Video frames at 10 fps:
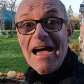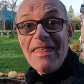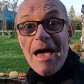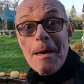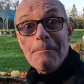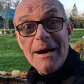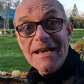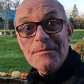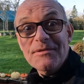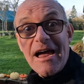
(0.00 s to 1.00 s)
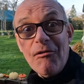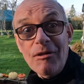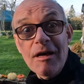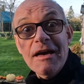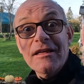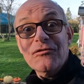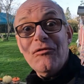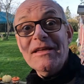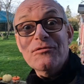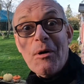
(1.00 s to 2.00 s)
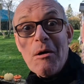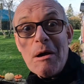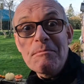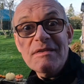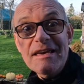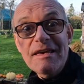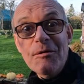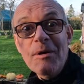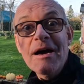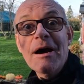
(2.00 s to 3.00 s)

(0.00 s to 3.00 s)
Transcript: Hi there, my name's Darrell, it's great to see you